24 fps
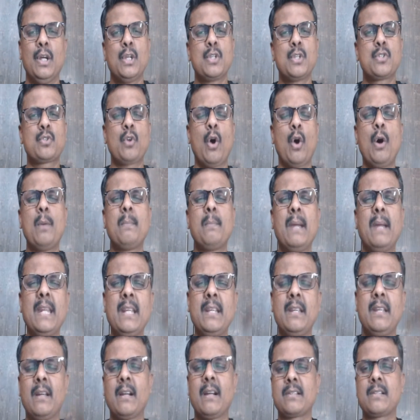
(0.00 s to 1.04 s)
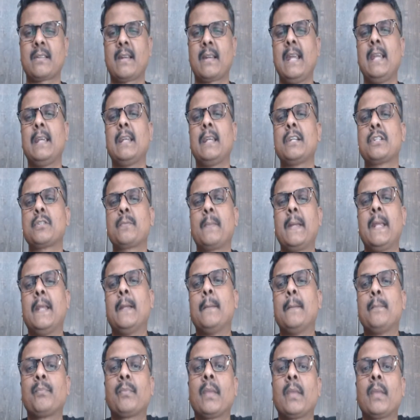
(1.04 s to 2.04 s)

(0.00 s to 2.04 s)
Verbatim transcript: So many years, right? It's been.